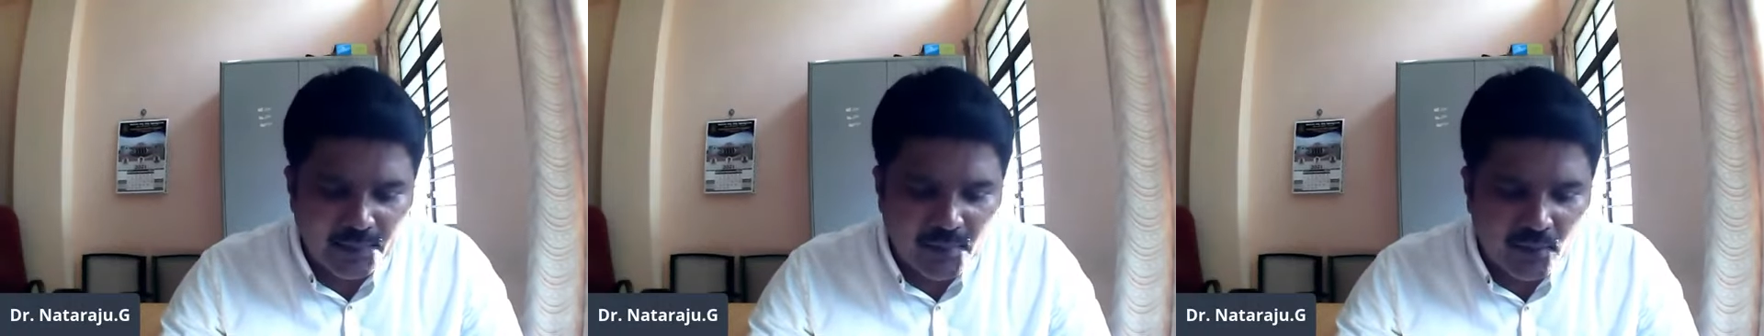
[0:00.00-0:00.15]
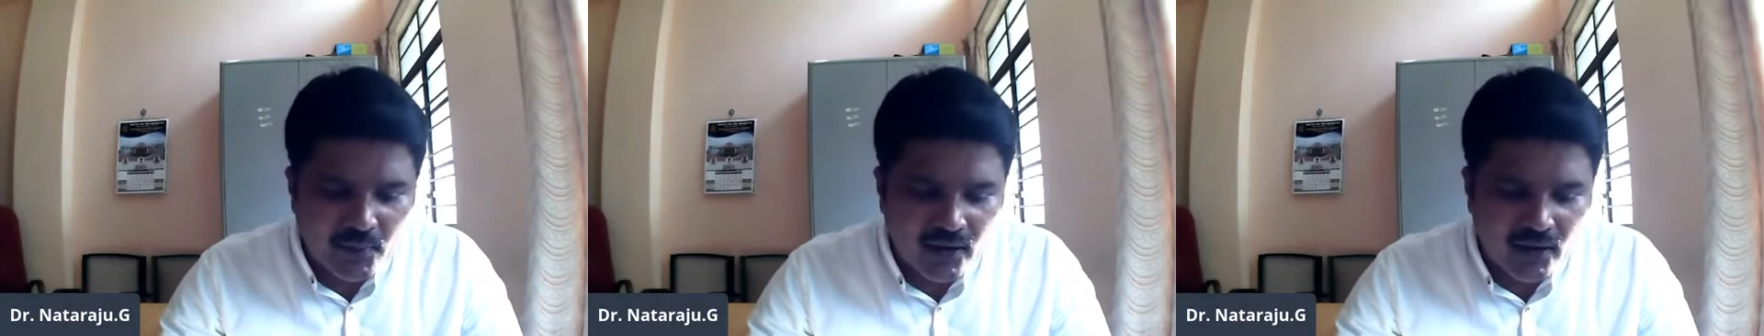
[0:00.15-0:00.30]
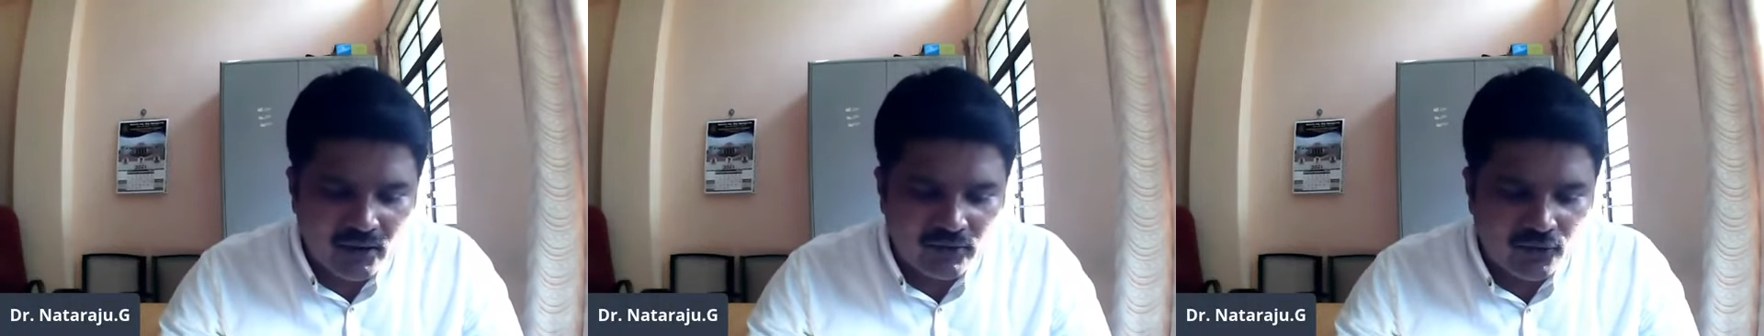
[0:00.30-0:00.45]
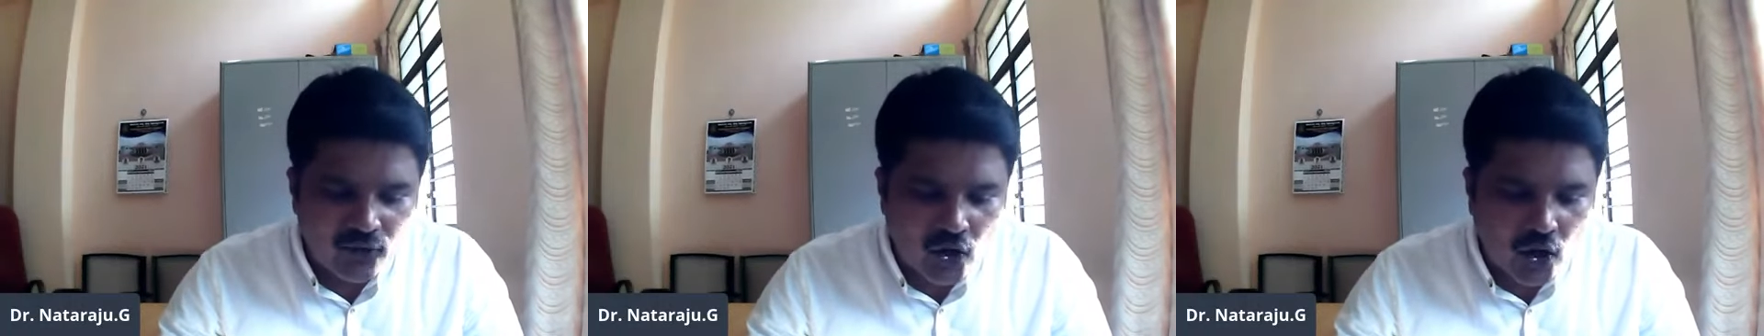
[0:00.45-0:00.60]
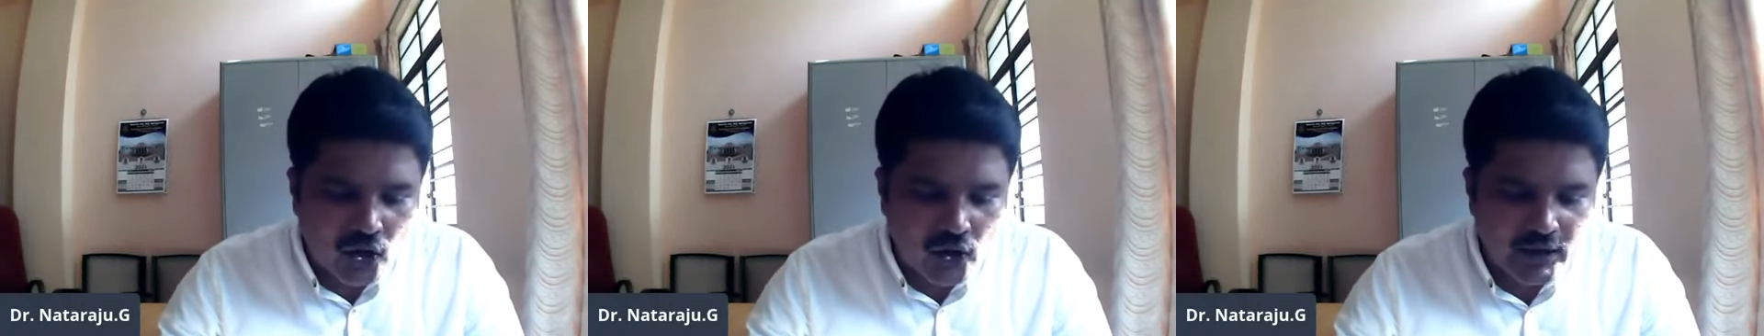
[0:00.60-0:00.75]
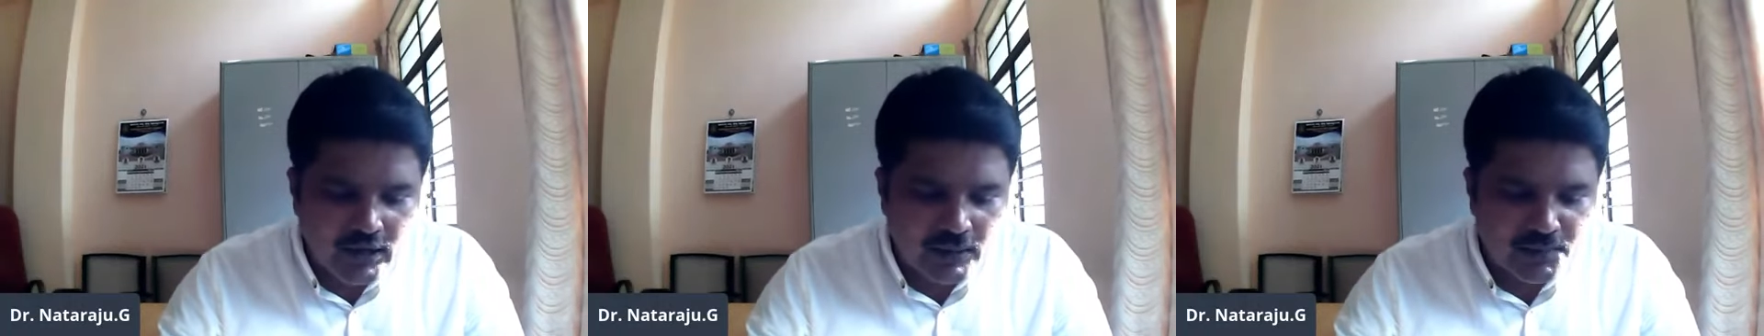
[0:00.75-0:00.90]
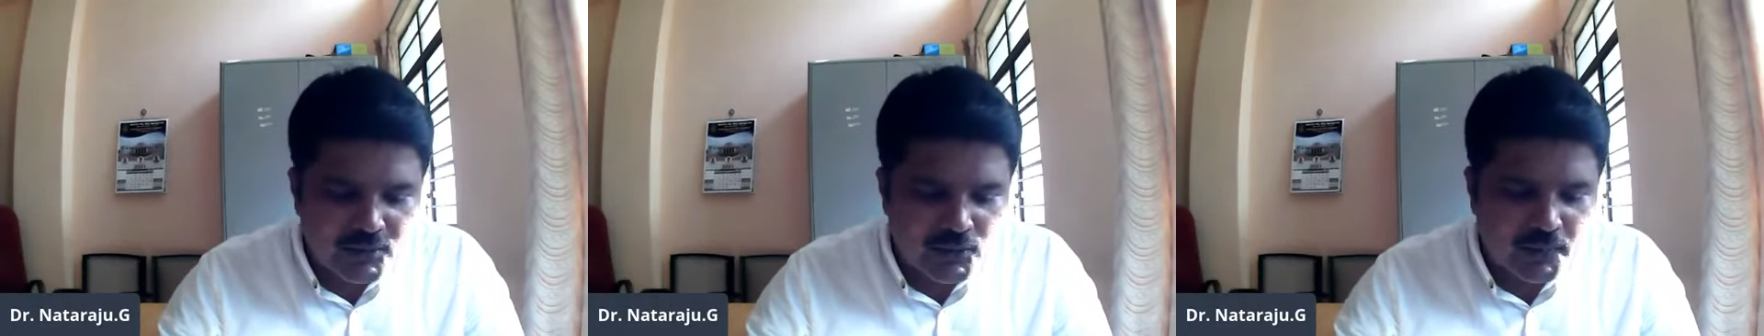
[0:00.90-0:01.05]
capable of
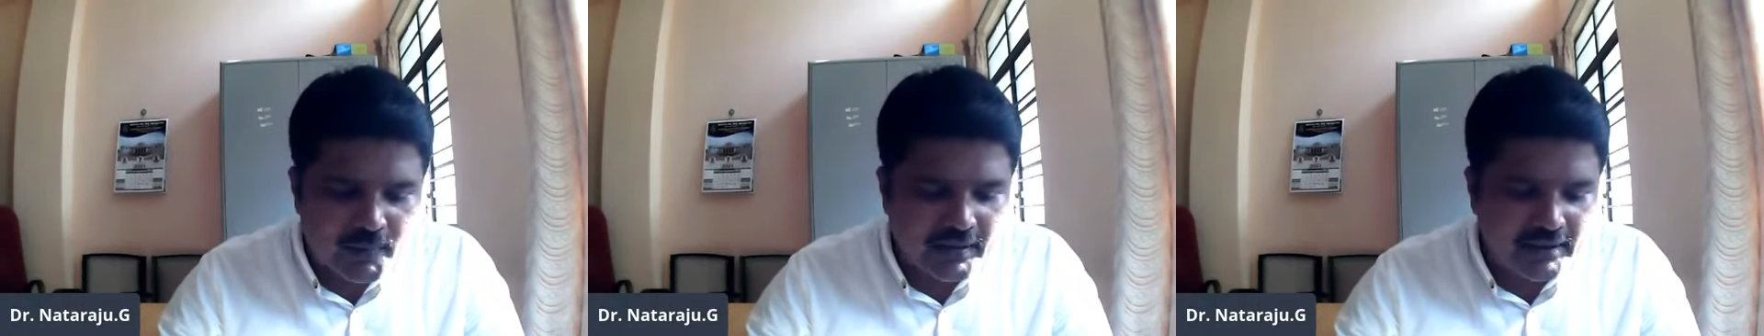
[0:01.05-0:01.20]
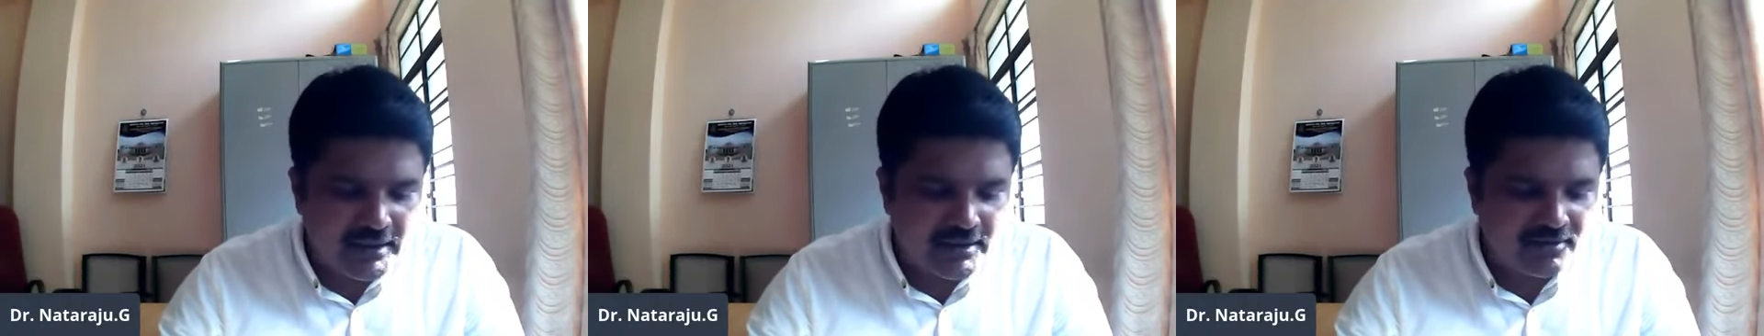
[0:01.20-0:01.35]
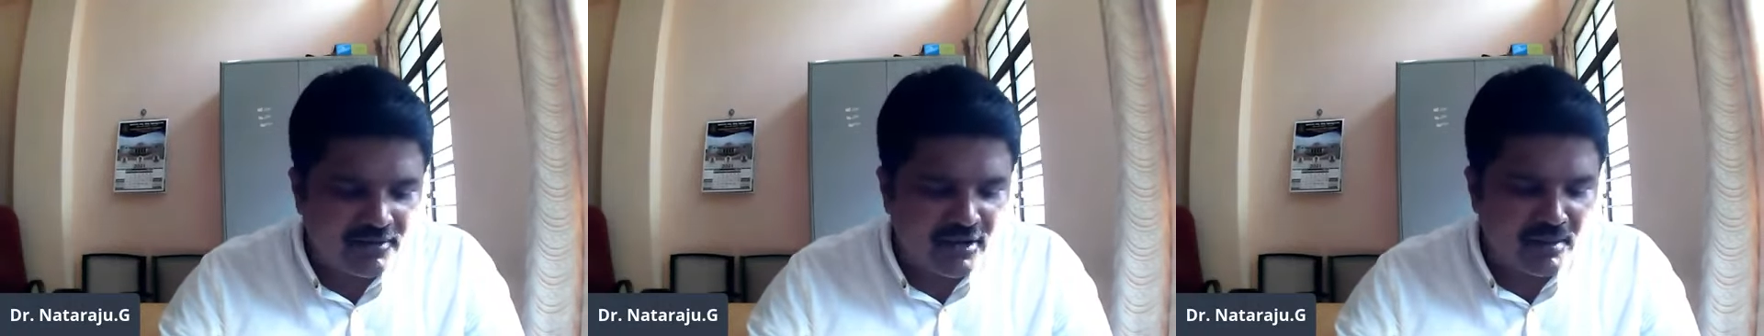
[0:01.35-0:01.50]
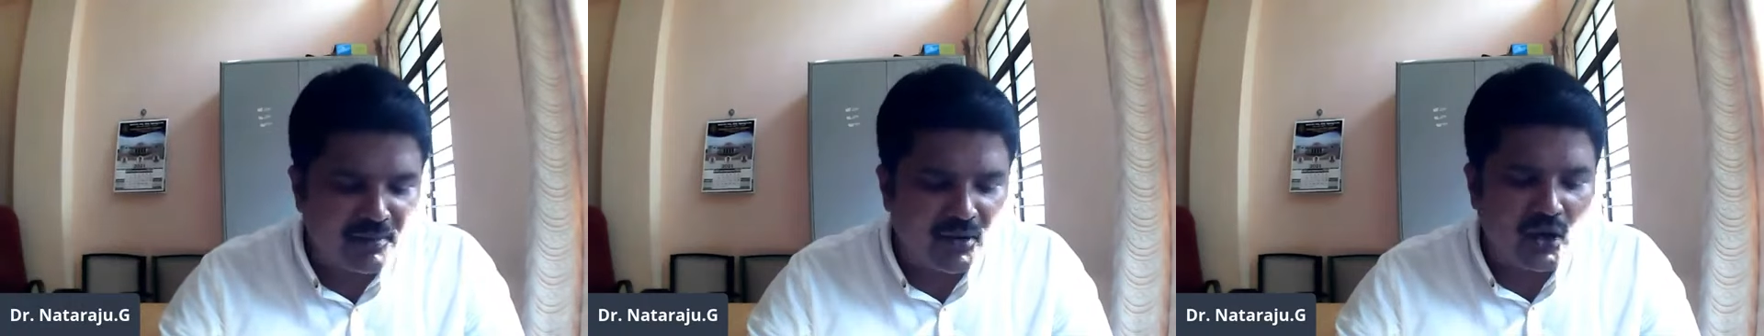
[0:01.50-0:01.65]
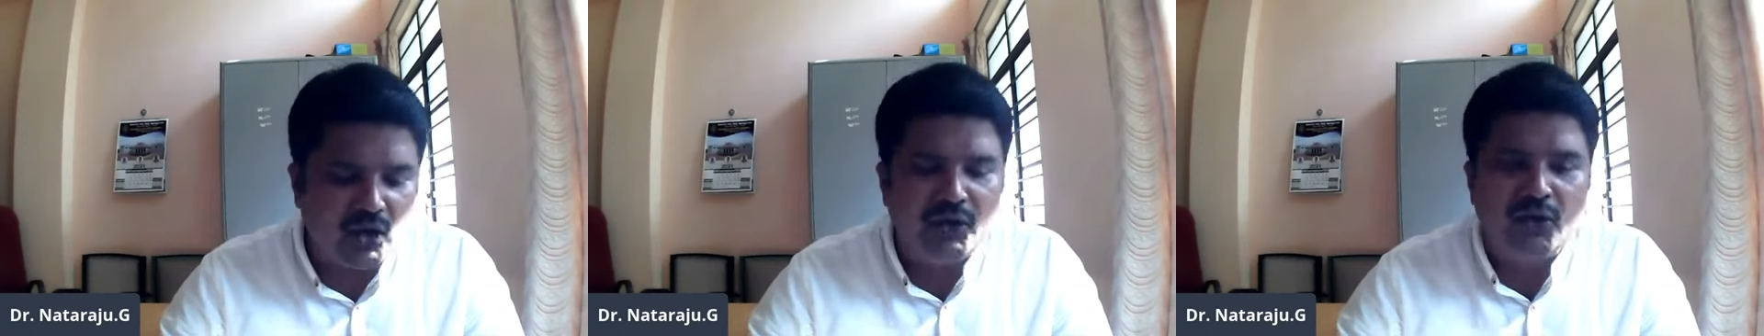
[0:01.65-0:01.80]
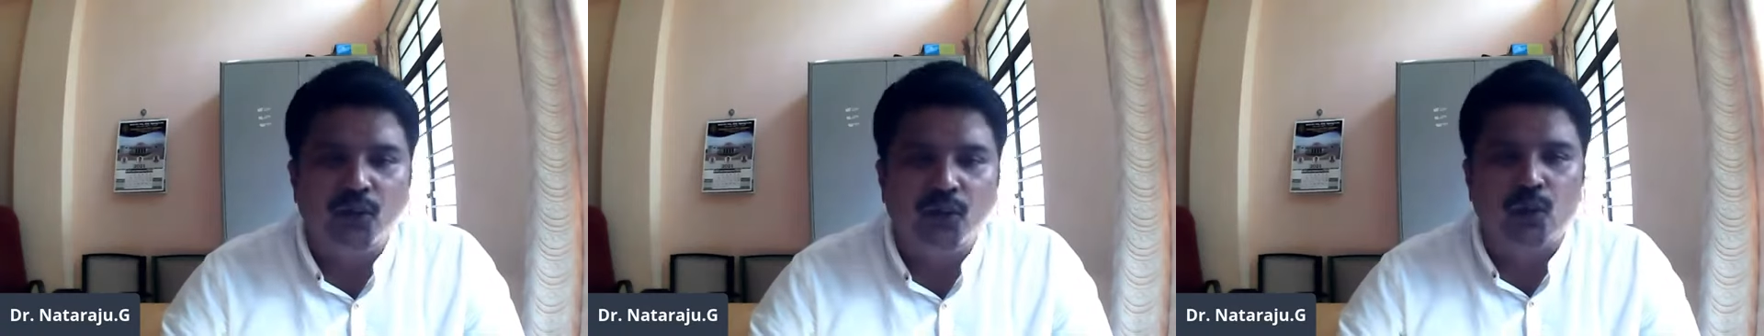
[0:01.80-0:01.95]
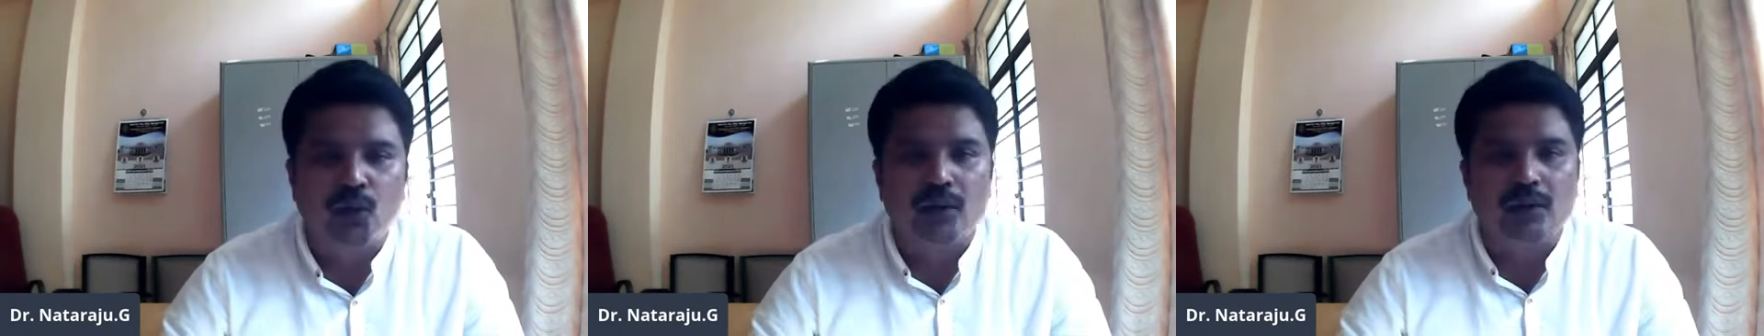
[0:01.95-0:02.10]
calling up spirit from the
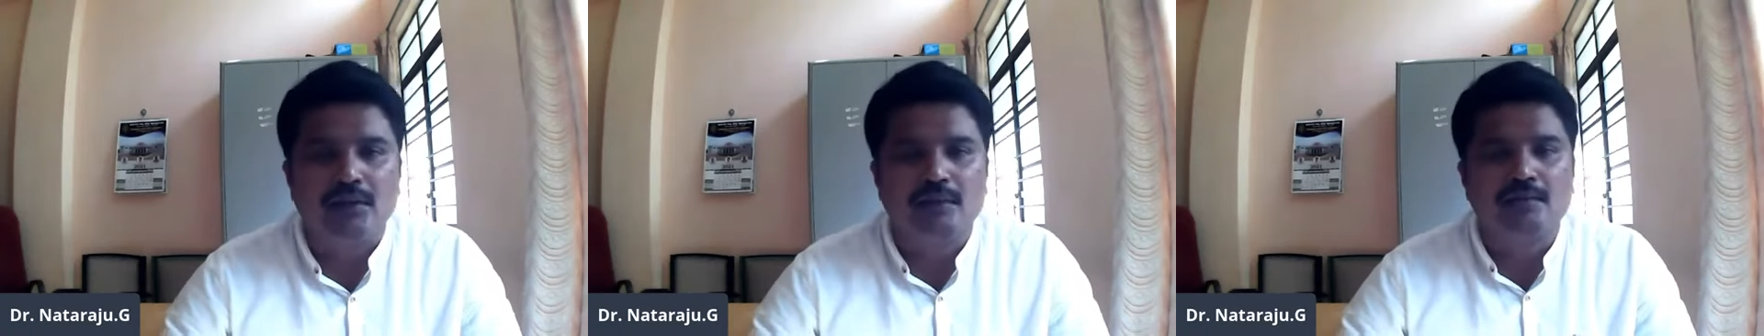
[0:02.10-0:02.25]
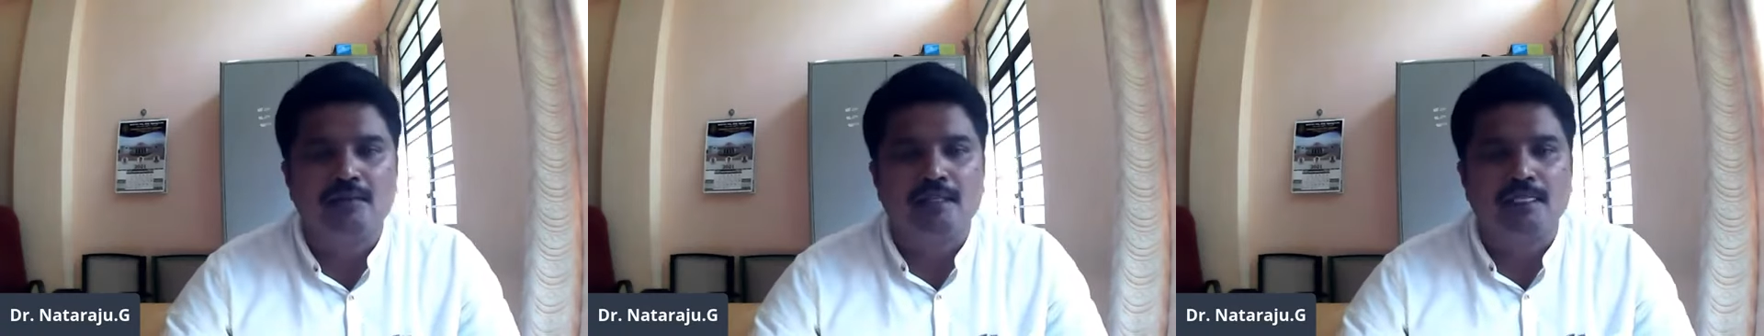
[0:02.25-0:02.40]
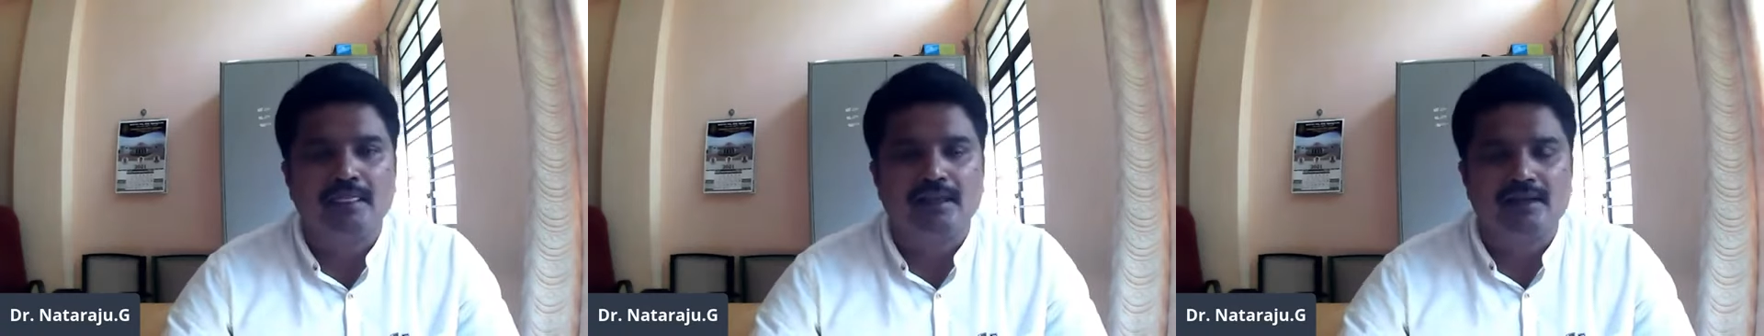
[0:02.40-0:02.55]
underworld.